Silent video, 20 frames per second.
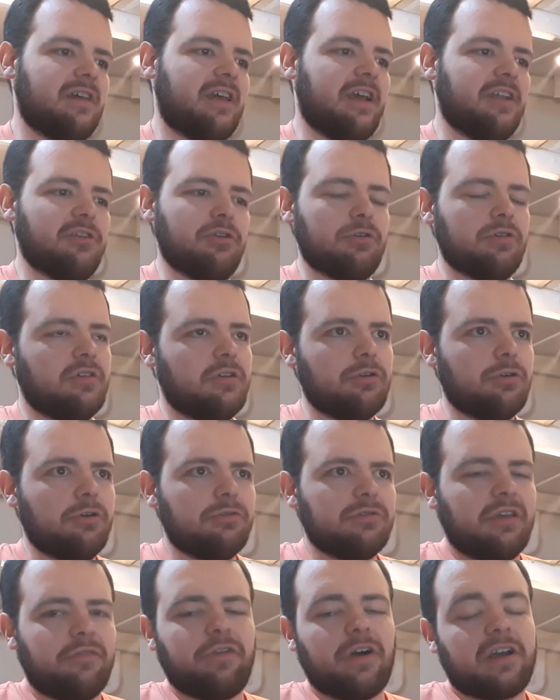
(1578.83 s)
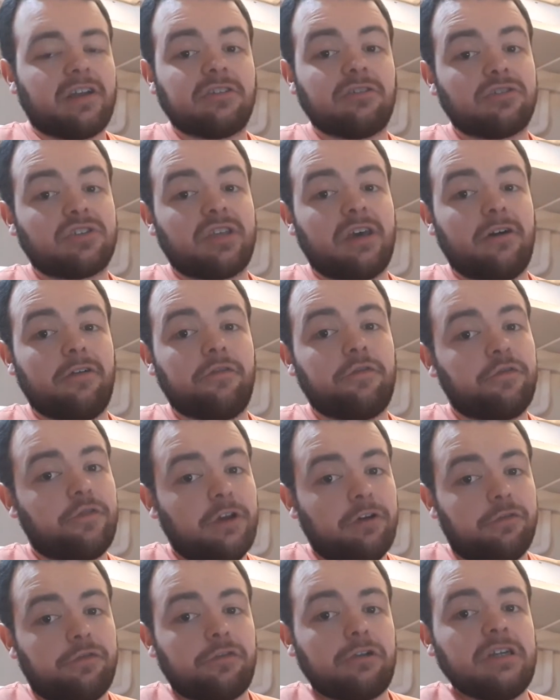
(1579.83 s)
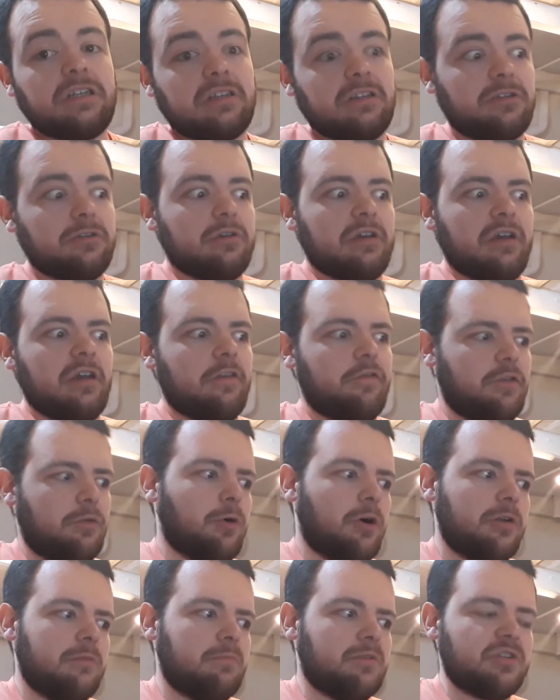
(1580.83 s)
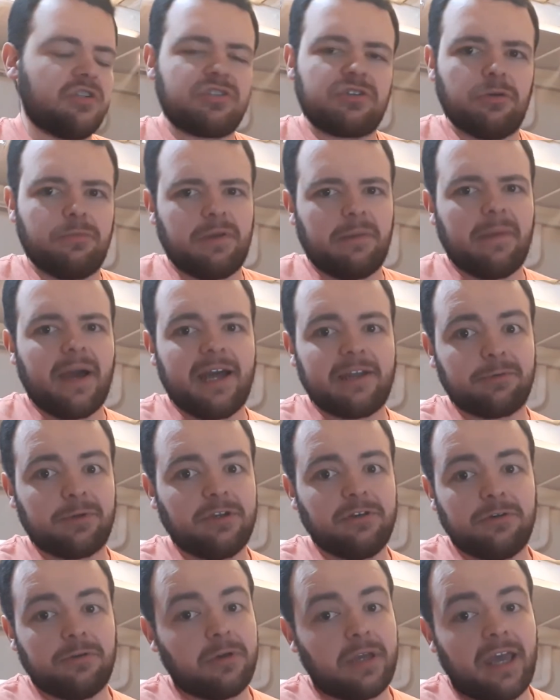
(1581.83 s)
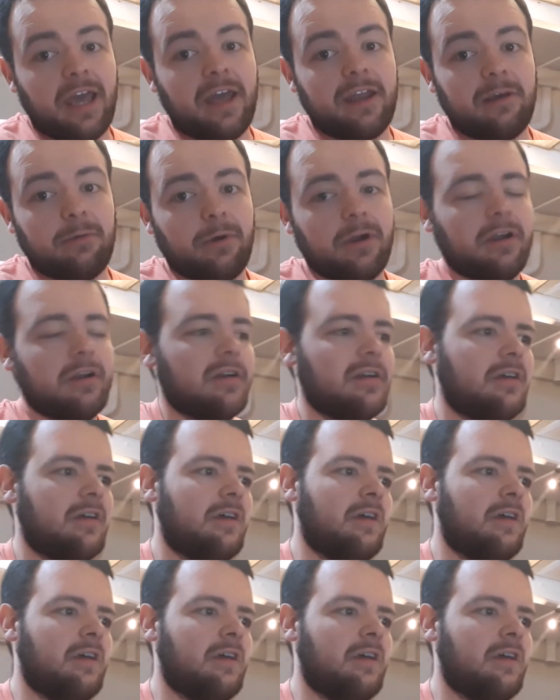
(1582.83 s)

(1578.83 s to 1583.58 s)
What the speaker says: Again, you're only fucking yourself. Feel free to do it if you want, but just don't be mad when you don't get anywhere.